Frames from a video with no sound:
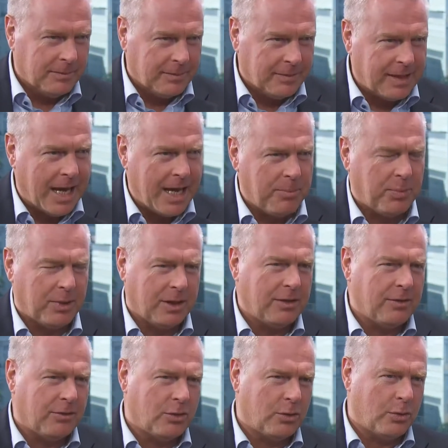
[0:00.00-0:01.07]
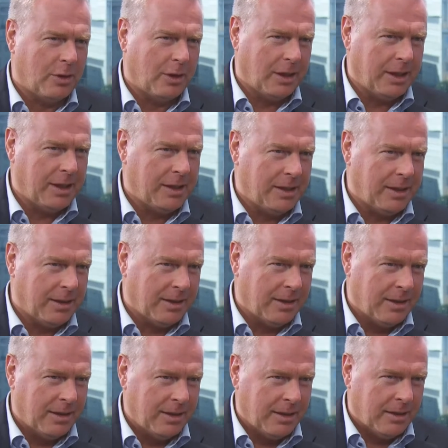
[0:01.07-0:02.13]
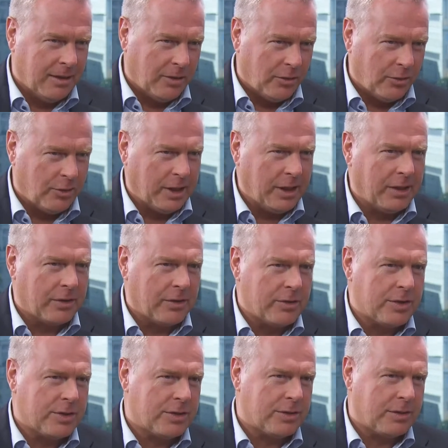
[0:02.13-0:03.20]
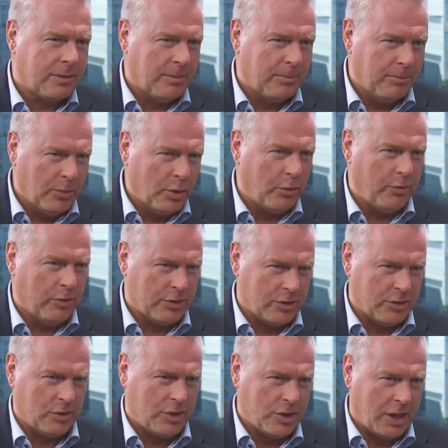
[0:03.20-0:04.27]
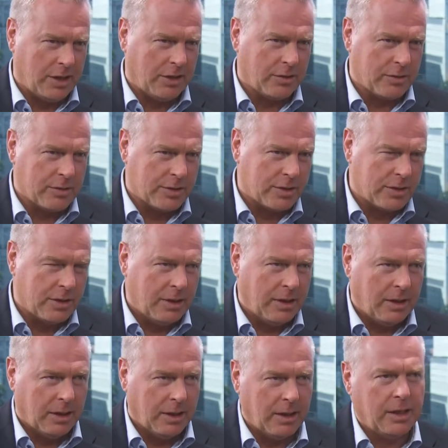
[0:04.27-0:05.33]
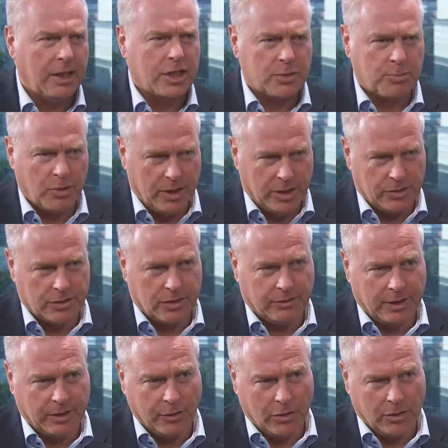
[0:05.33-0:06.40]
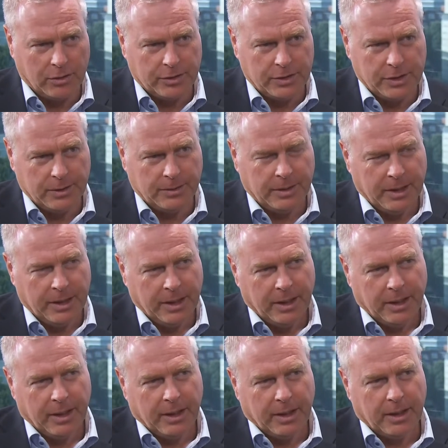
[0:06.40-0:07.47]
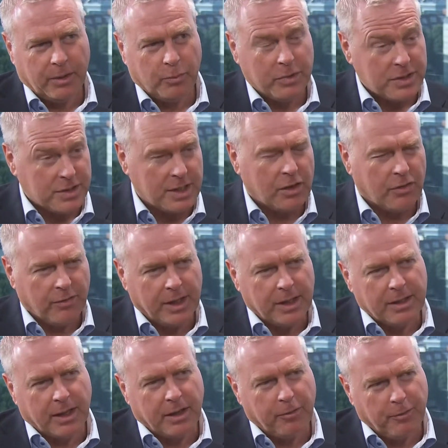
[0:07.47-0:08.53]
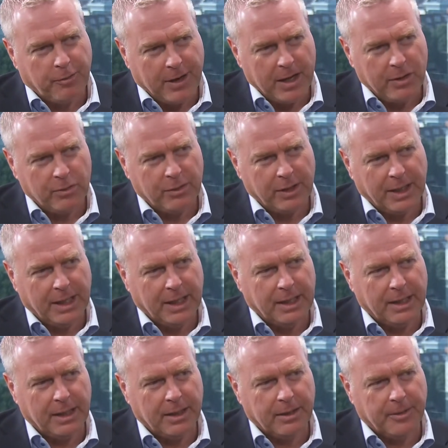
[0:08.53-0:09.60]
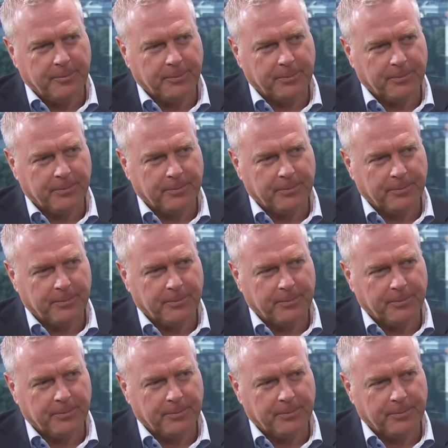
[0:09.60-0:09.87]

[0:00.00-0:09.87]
tap into the leading thinkers, movers and shakers in exponential technology. With Zinnovate, I have found the